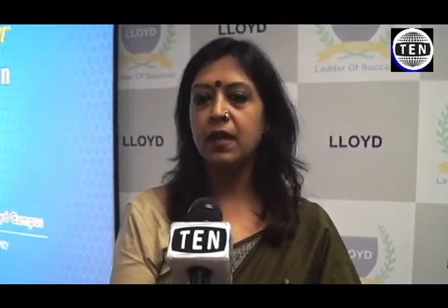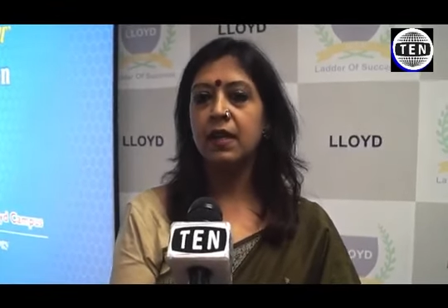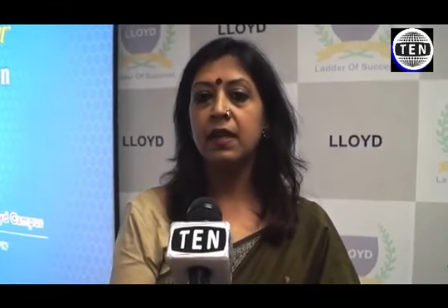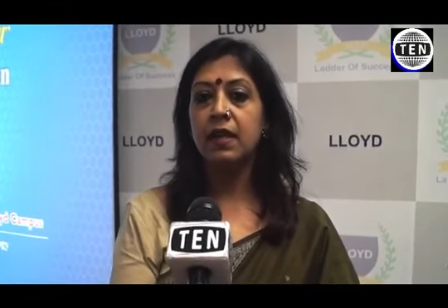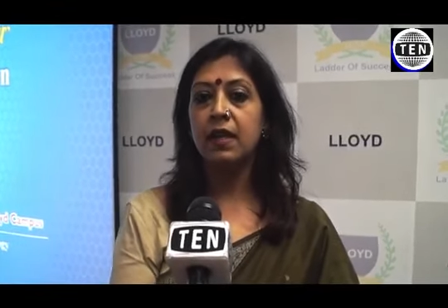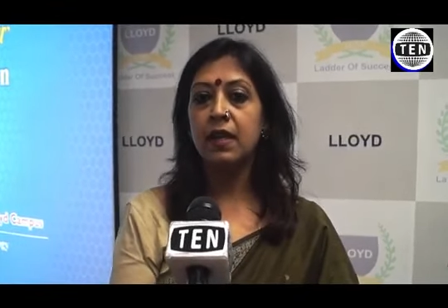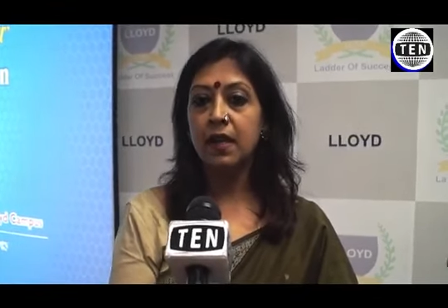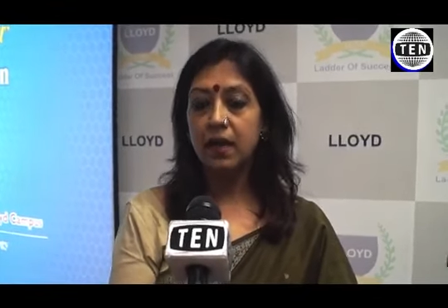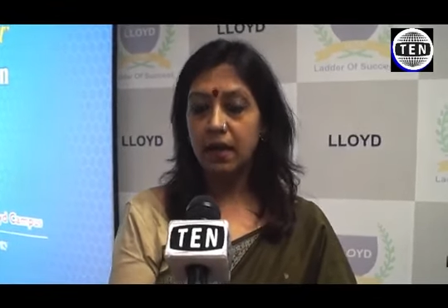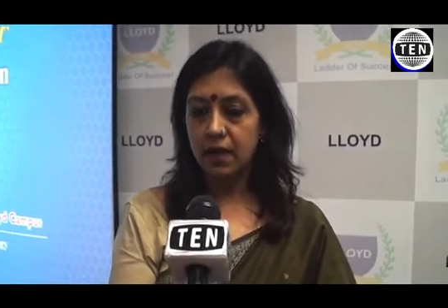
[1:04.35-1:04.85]

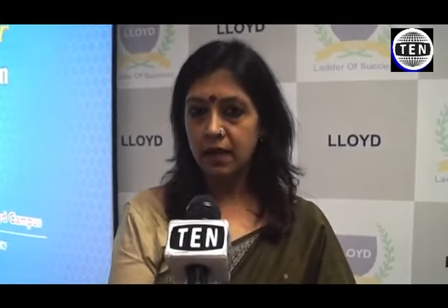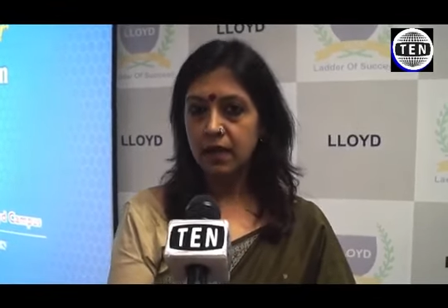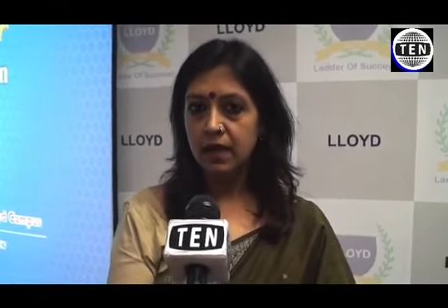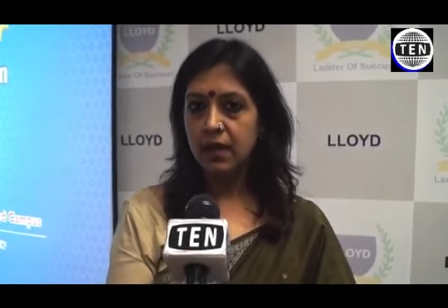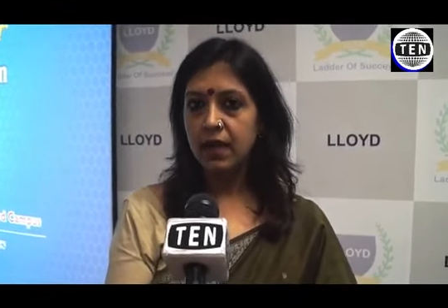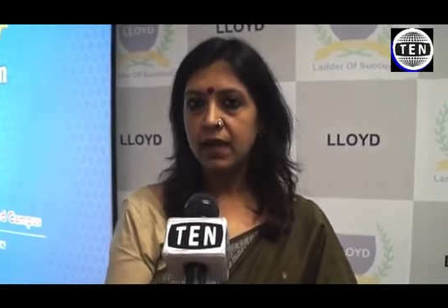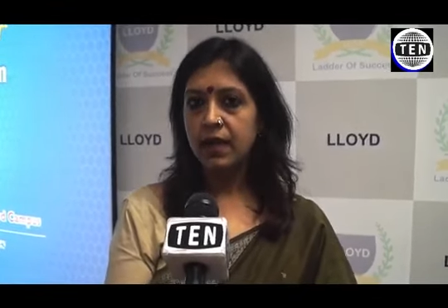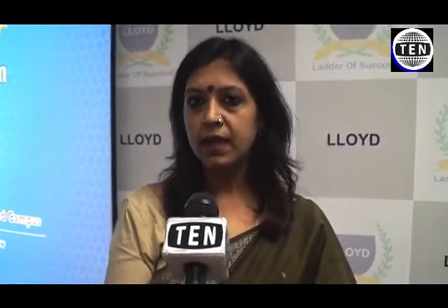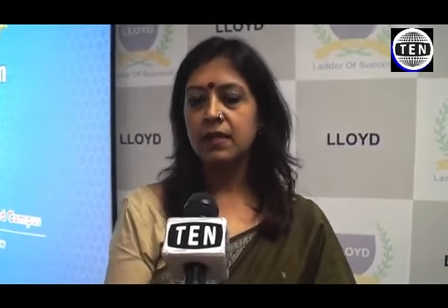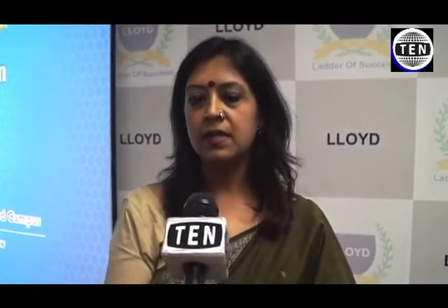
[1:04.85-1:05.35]
India
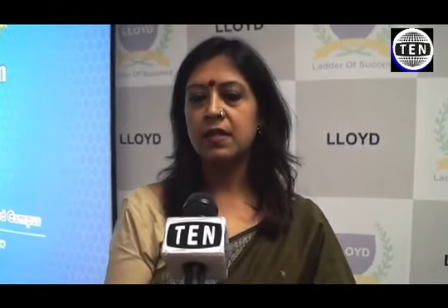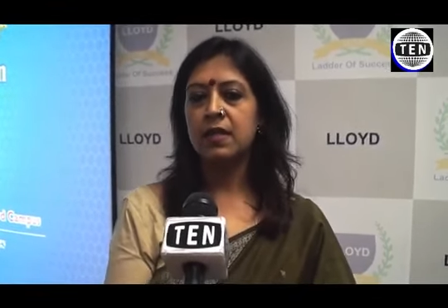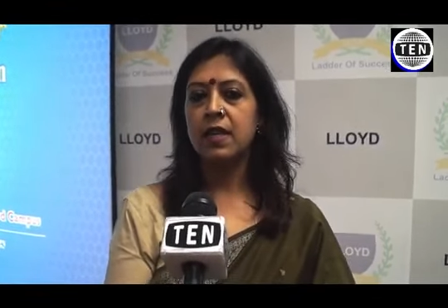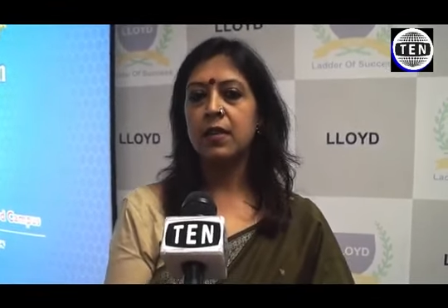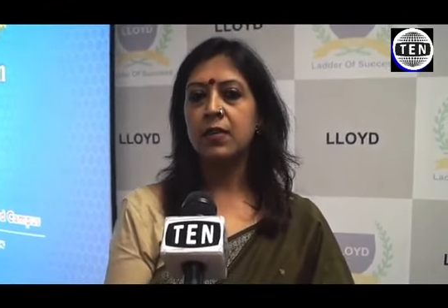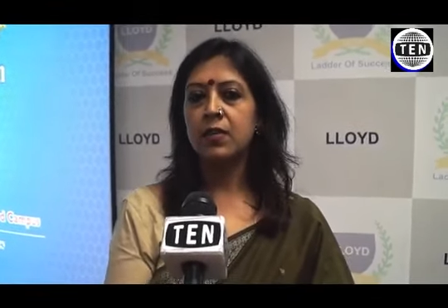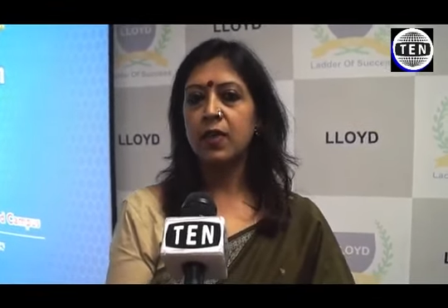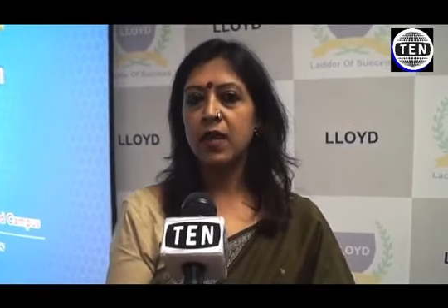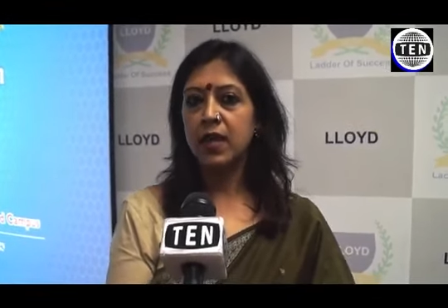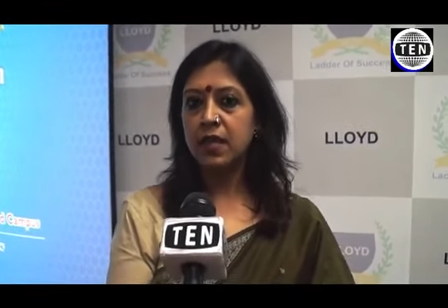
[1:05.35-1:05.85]

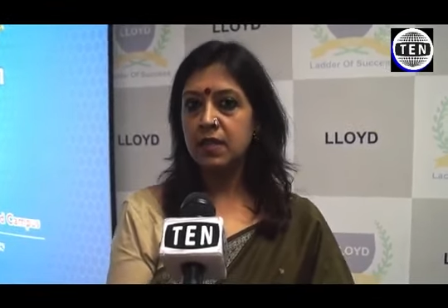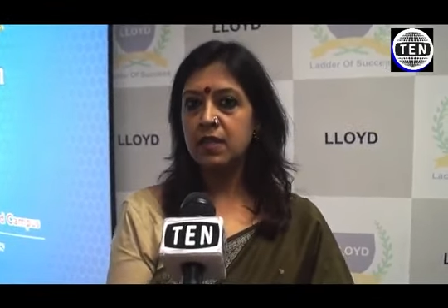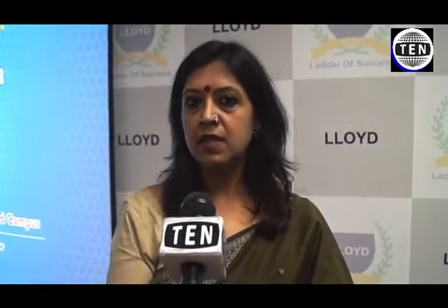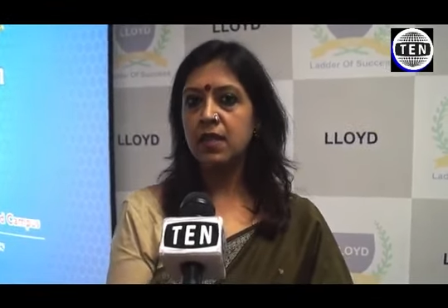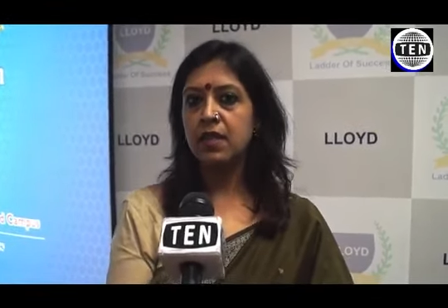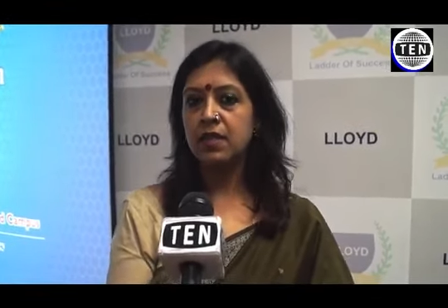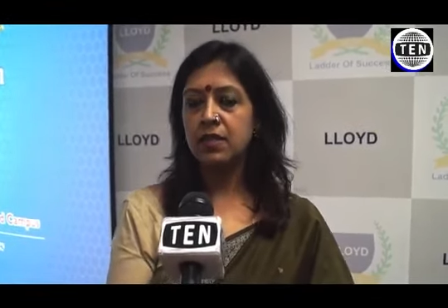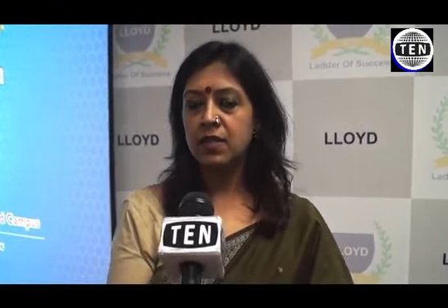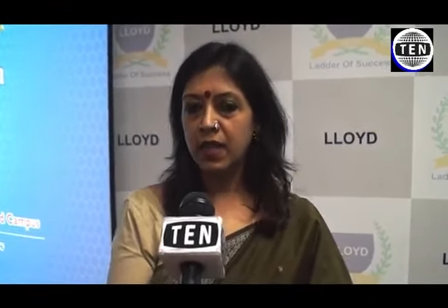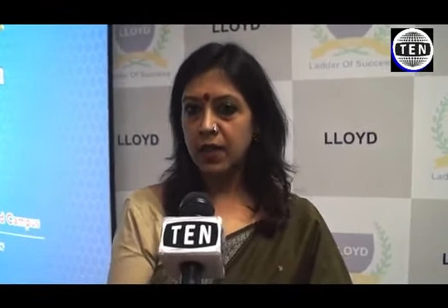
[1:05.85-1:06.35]
generates
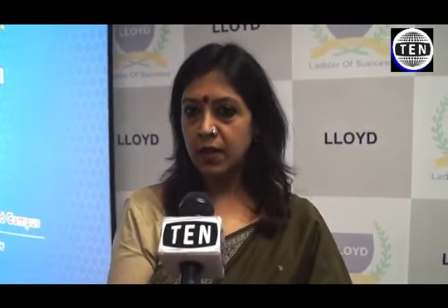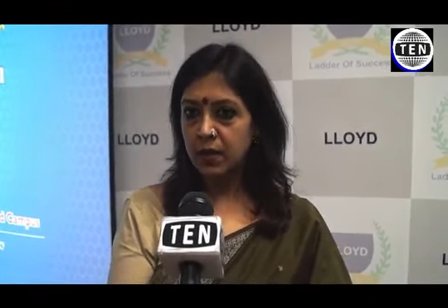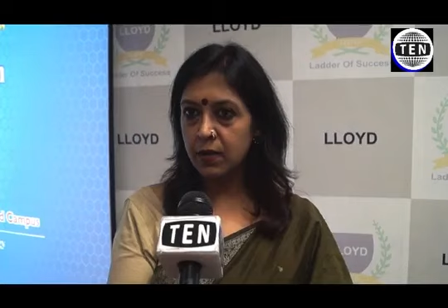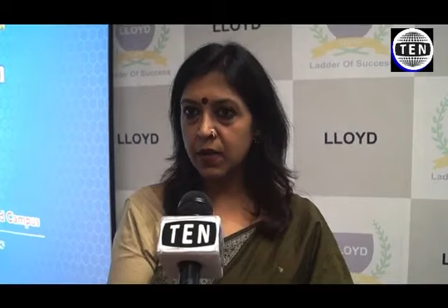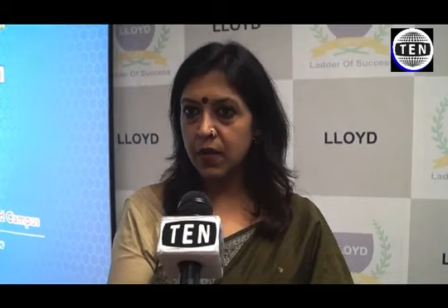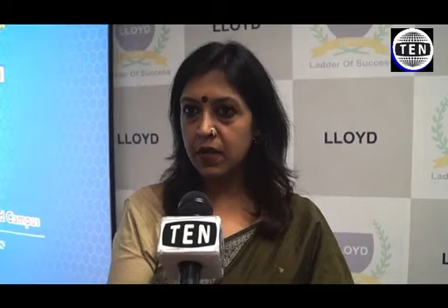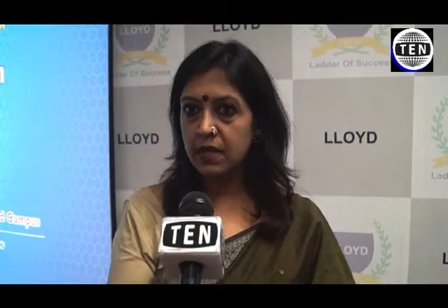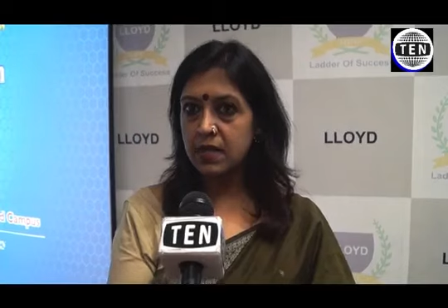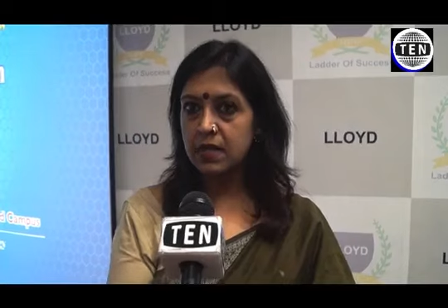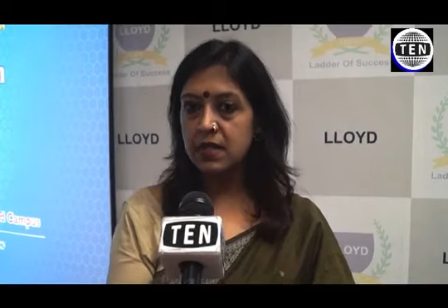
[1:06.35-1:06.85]

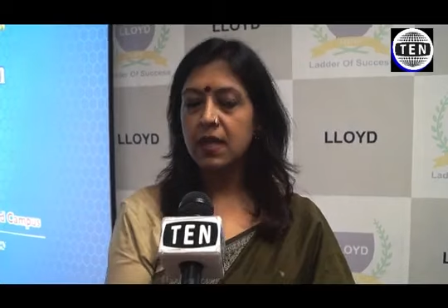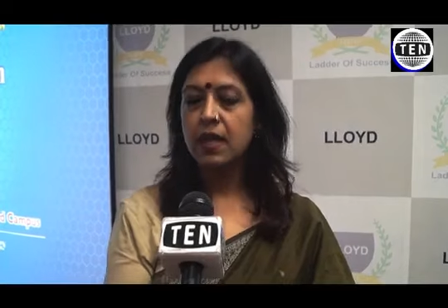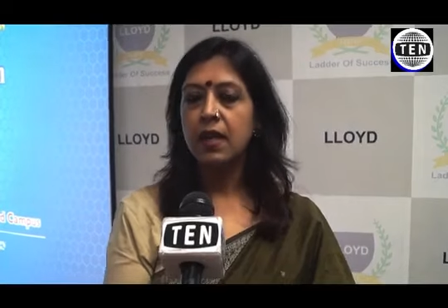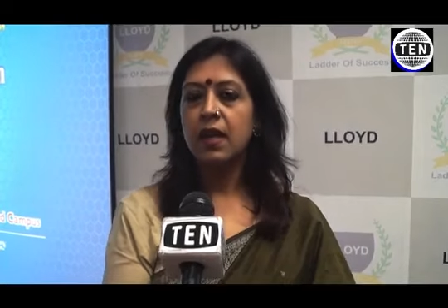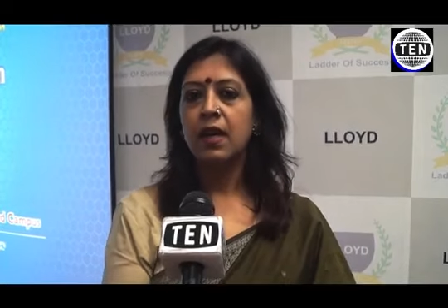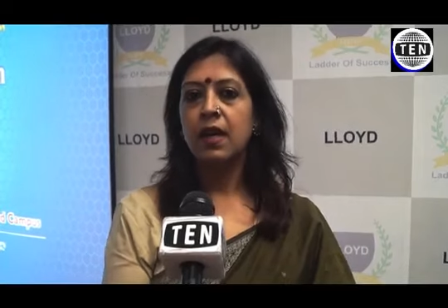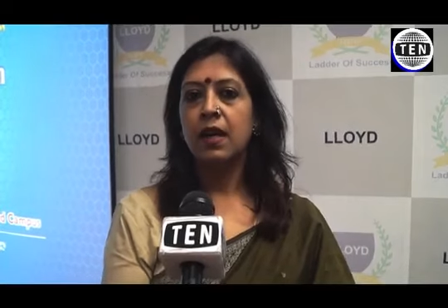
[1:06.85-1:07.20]
generics